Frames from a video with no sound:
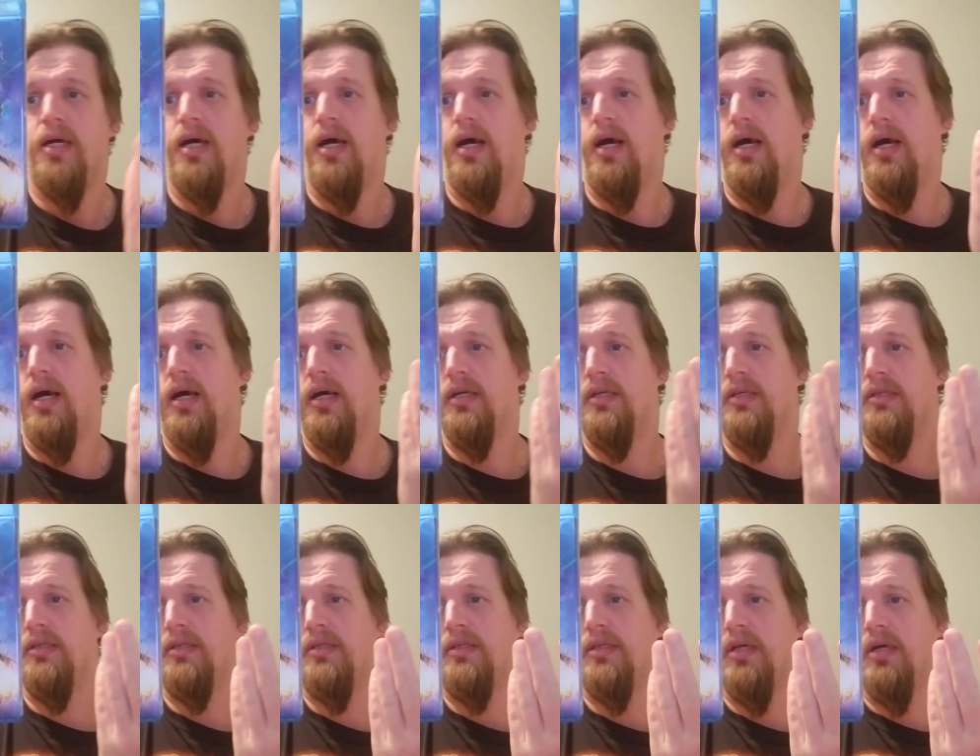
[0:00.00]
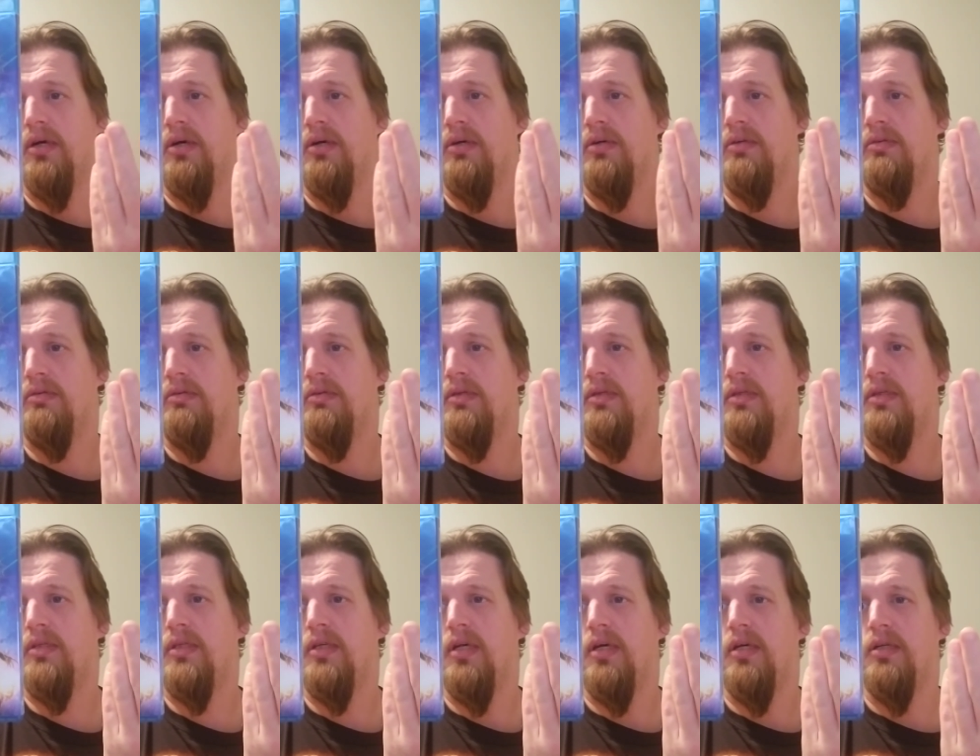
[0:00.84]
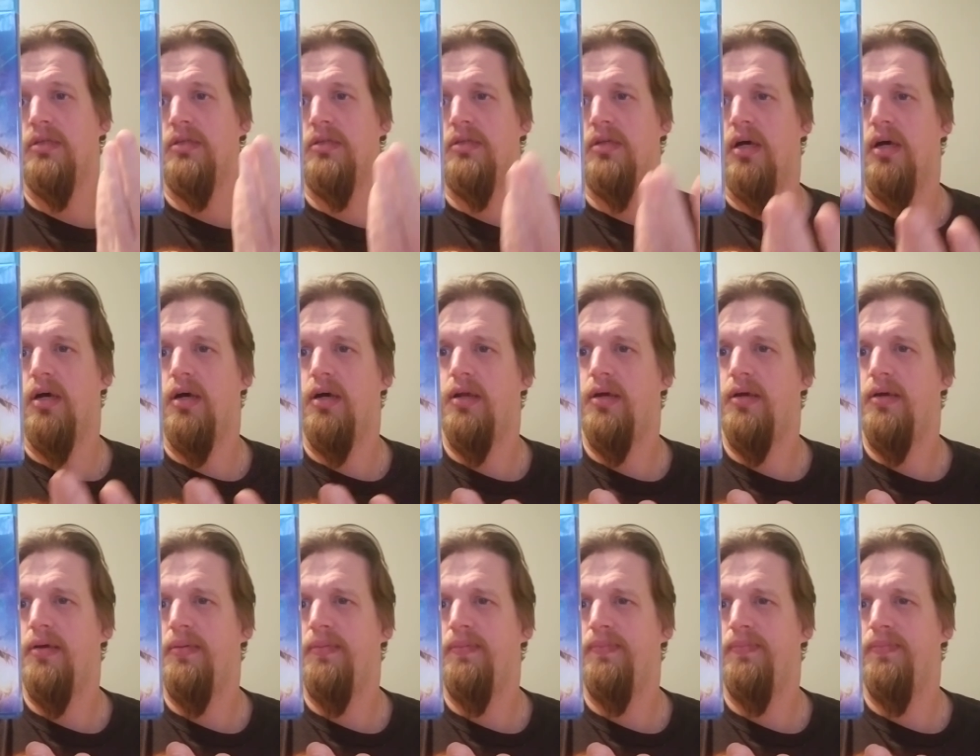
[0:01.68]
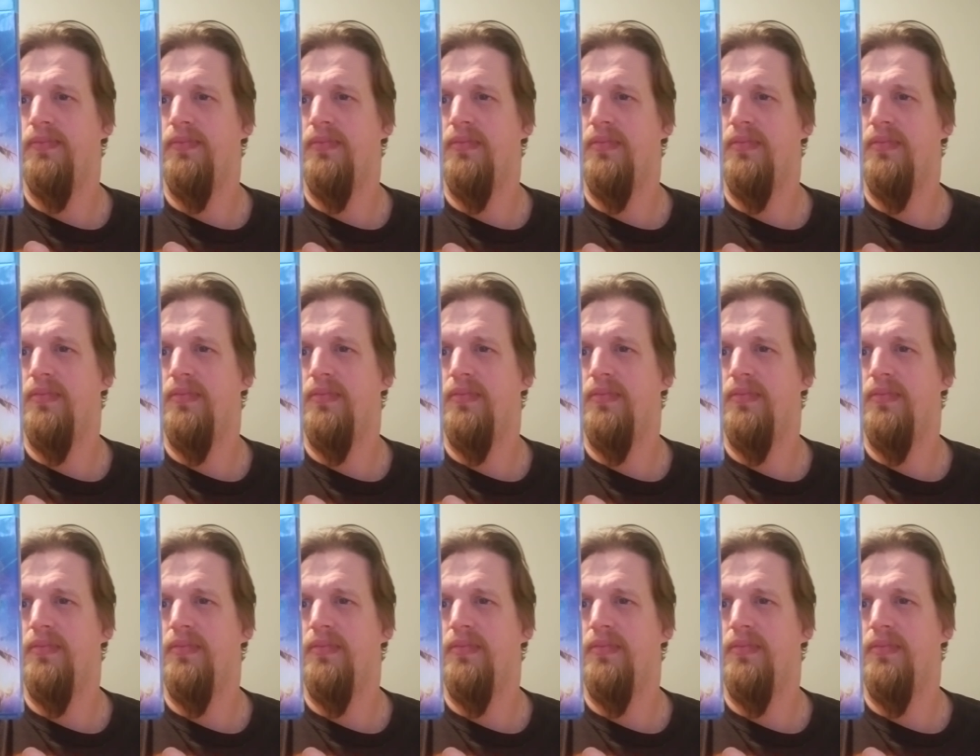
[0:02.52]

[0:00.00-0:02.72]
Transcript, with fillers: uh, Zoe Saldana,